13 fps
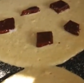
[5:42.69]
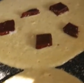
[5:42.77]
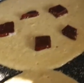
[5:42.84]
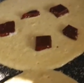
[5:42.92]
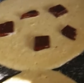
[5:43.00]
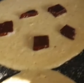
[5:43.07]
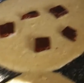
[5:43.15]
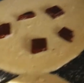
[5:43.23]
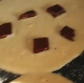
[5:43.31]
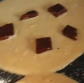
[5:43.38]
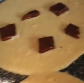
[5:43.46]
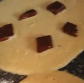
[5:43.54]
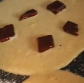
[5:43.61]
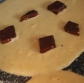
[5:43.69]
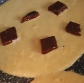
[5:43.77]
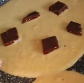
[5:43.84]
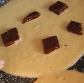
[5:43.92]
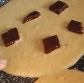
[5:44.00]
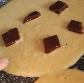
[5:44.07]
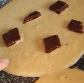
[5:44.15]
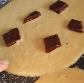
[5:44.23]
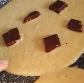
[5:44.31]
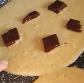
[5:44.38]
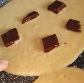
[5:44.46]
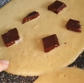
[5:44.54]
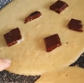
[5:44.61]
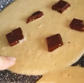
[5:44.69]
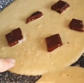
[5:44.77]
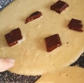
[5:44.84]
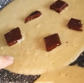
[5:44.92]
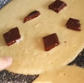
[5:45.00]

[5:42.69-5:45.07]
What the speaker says: easily. Just feel